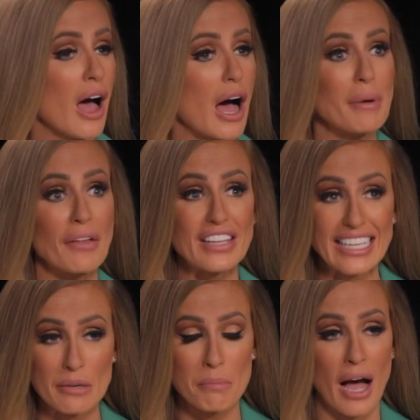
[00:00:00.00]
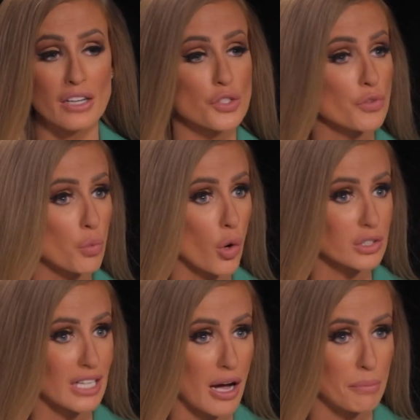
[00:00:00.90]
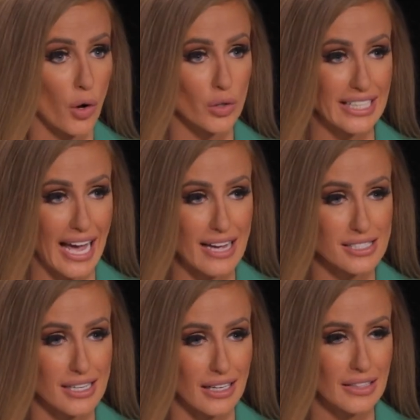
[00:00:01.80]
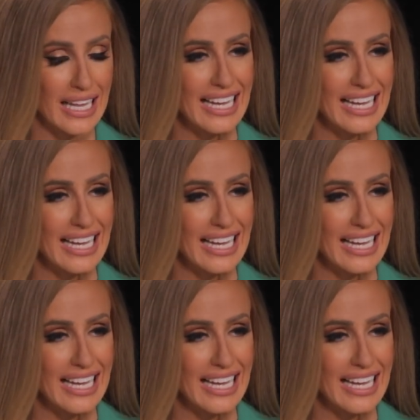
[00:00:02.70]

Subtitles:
about the impact of the World Cup on Qatar.